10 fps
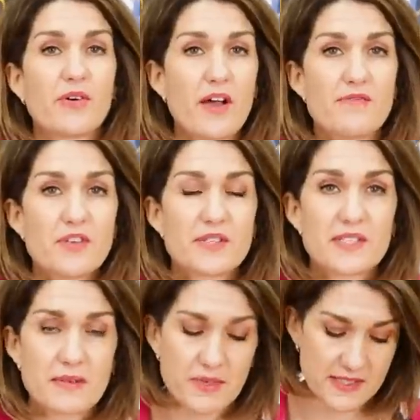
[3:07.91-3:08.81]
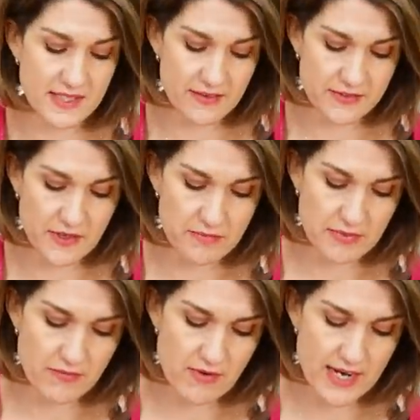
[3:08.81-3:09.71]
I've not done it myself, so I'd
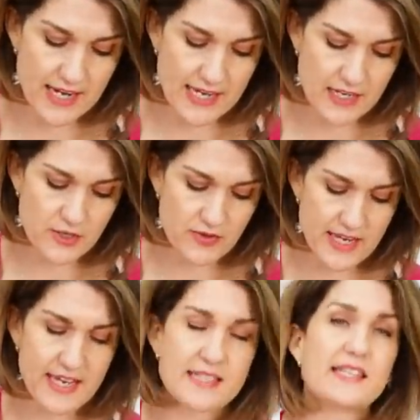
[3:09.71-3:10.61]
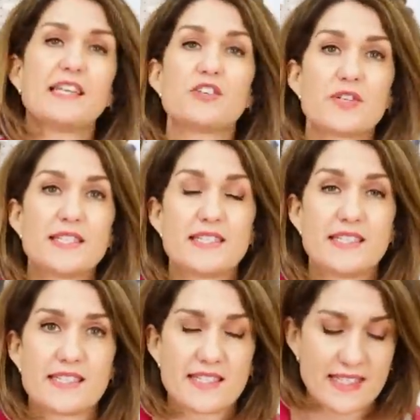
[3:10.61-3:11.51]
be really intrigued and
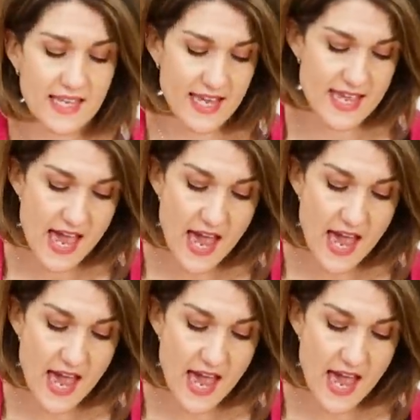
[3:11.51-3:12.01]
interested to see